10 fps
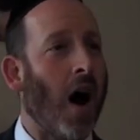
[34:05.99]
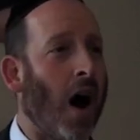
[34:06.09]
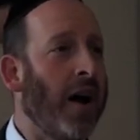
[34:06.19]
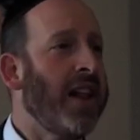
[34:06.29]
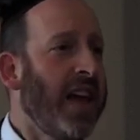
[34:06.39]

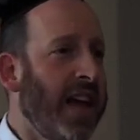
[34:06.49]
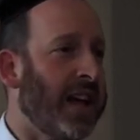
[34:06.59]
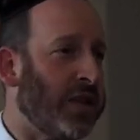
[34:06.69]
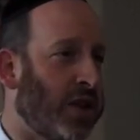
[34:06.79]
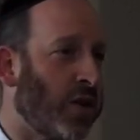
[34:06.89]

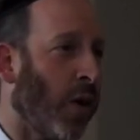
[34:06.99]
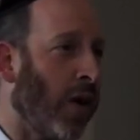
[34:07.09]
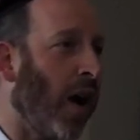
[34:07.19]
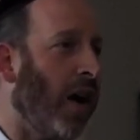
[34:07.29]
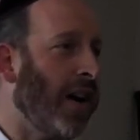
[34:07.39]
Unhinged
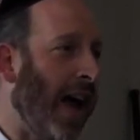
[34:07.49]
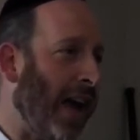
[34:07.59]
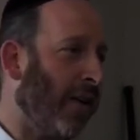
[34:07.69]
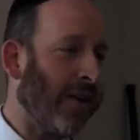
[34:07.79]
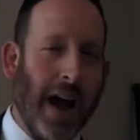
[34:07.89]
or
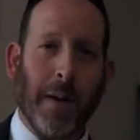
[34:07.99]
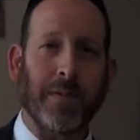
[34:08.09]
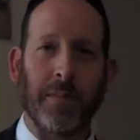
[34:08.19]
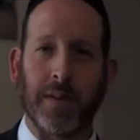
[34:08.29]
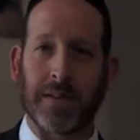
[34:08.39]
unanchored
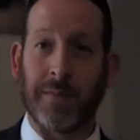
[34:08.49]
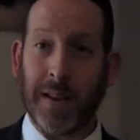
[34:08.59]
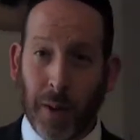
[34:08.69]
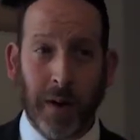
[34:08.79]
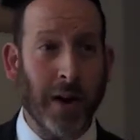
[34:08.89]
optimism. You
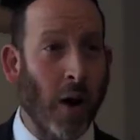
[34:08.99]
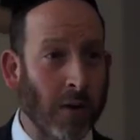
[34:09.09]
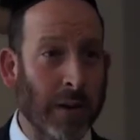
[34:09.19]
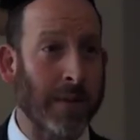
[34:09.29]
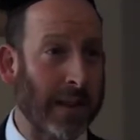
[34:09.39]
know what it
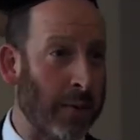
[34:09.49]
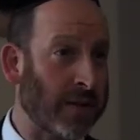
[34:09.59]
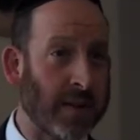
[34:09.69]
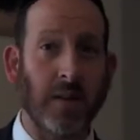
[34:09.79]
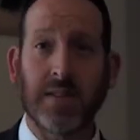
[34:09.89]
ultimately
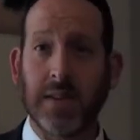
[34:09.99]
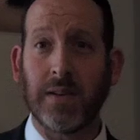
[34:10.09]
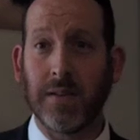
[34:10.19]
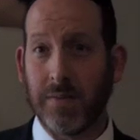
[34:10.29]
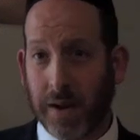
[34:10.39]
results
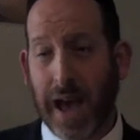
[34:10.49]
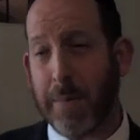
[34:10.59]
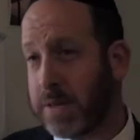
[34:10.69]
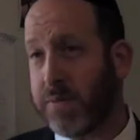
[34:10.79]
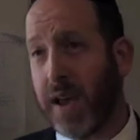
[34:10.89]
in? What
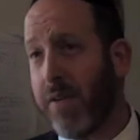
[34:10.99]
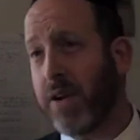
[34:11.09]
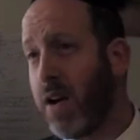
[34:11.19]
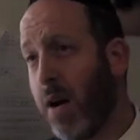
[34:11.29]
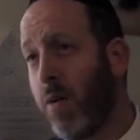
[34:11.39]
happens? If you
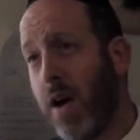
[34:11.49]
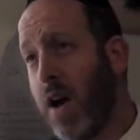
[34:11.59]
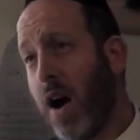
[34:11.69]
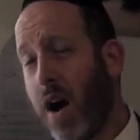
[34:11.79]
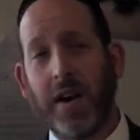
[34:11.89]
ever know
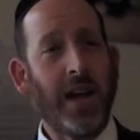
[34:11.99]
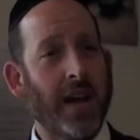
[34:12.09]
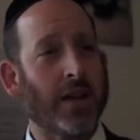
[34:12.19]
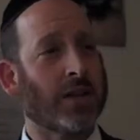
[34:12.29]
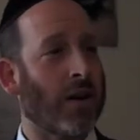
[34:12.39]

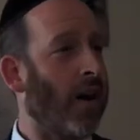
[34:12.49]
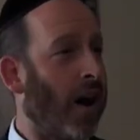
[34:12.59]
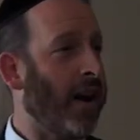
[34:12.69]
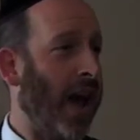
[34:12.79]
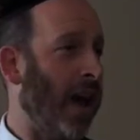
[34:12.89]
unhinged or
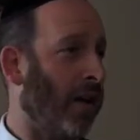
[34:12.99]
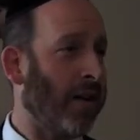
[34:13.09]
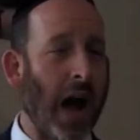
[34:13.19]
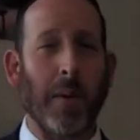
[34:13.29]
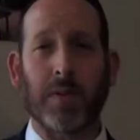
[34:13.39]

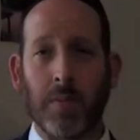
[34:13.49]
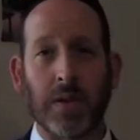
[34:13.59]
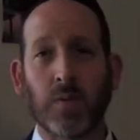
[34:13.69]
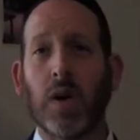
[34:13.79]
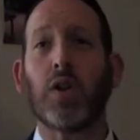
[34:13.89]
unanchored
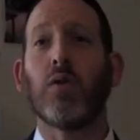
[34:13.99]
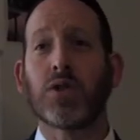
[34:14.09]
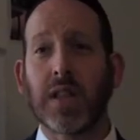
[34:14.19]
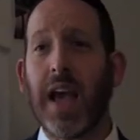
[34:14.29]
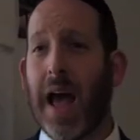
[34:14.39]
optimists, what
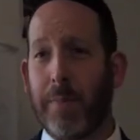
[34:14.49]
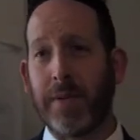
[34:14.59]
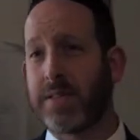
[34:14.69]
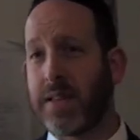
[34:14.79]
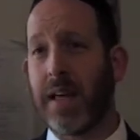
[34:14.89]
usually
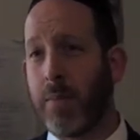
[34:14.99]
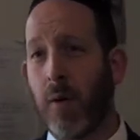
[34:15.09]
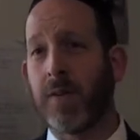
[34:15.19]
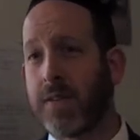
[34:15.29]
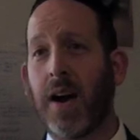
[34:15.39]
happens to them
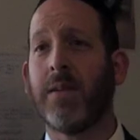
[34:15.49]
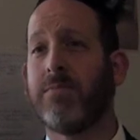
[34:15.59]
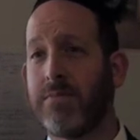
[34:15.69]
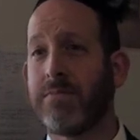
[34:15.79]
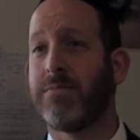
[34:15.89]
over time?